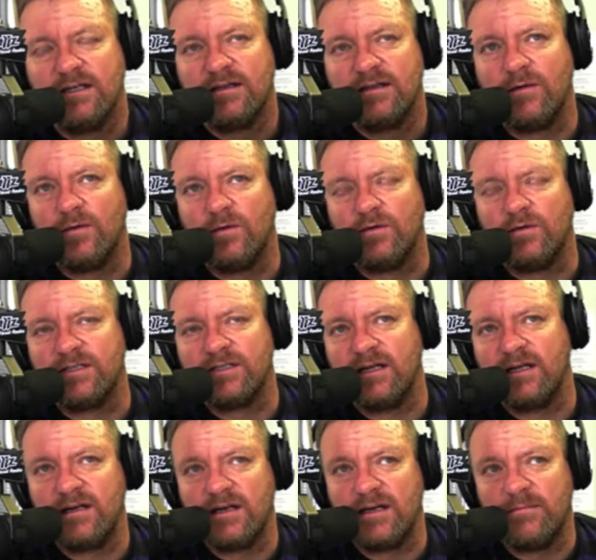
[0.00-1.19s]
They're all brought in,
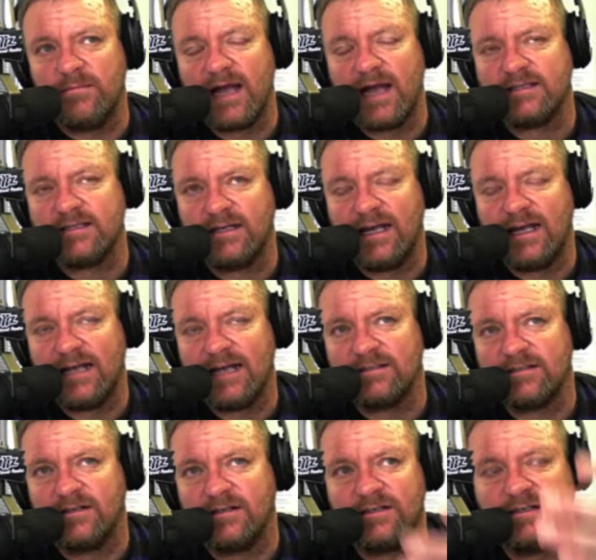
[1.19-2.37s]
your Mata, your
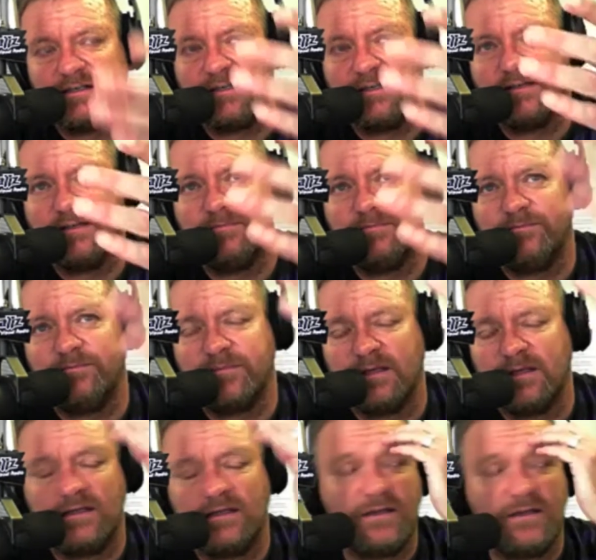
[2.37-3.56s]
Hazard, your
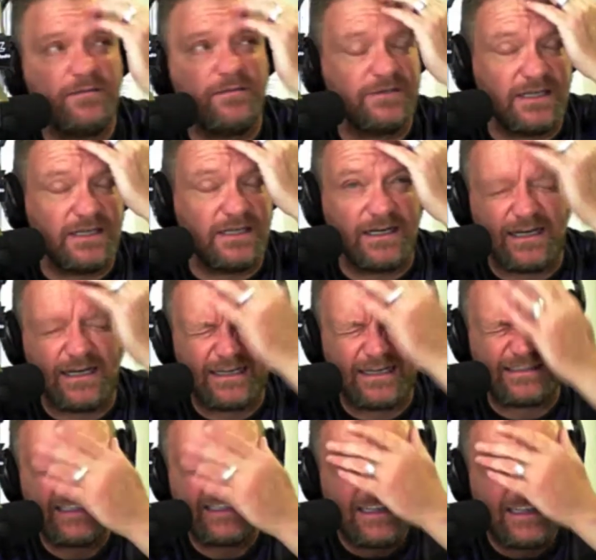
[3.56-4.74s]
Brazilian
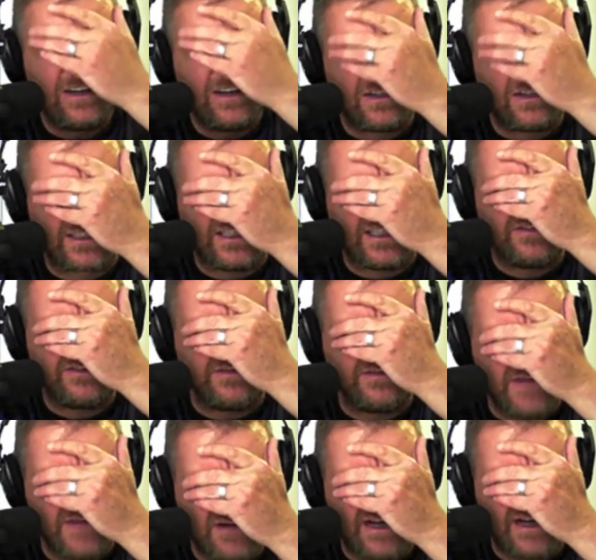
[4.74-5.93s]
lads, Oscar,
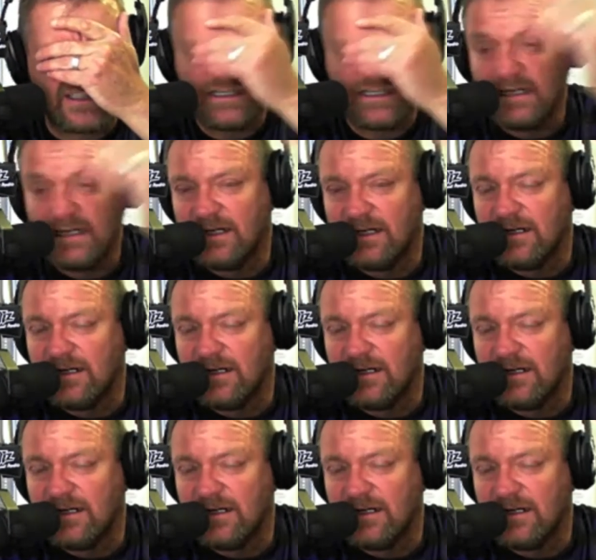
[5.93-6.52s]
Ramirez.